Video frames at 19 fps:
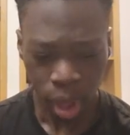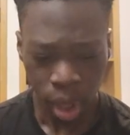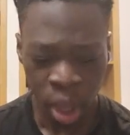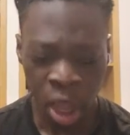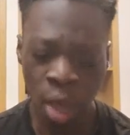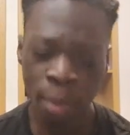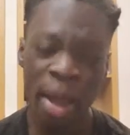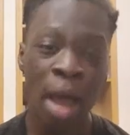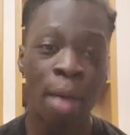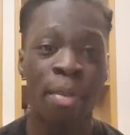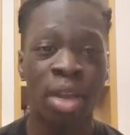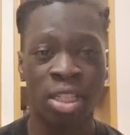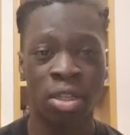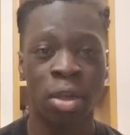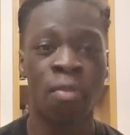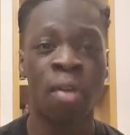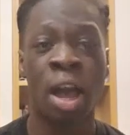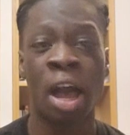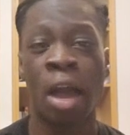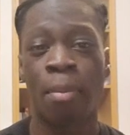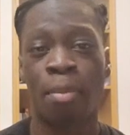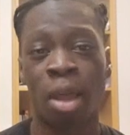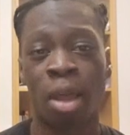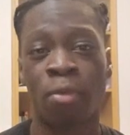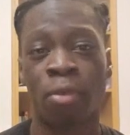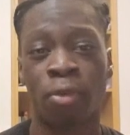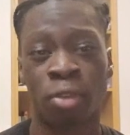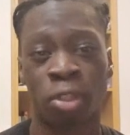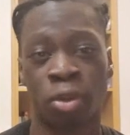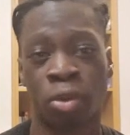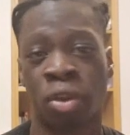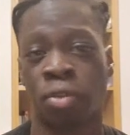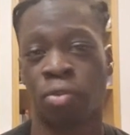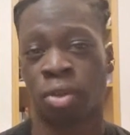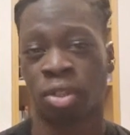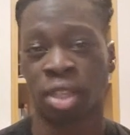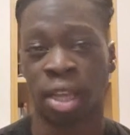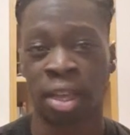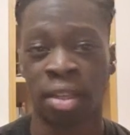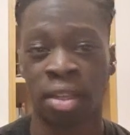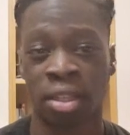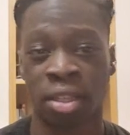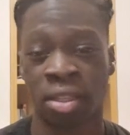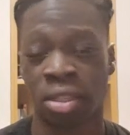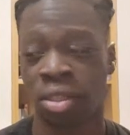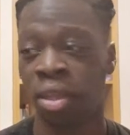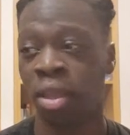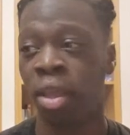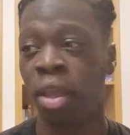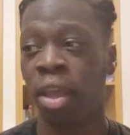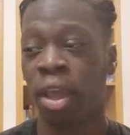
I applied for physical natural sciences,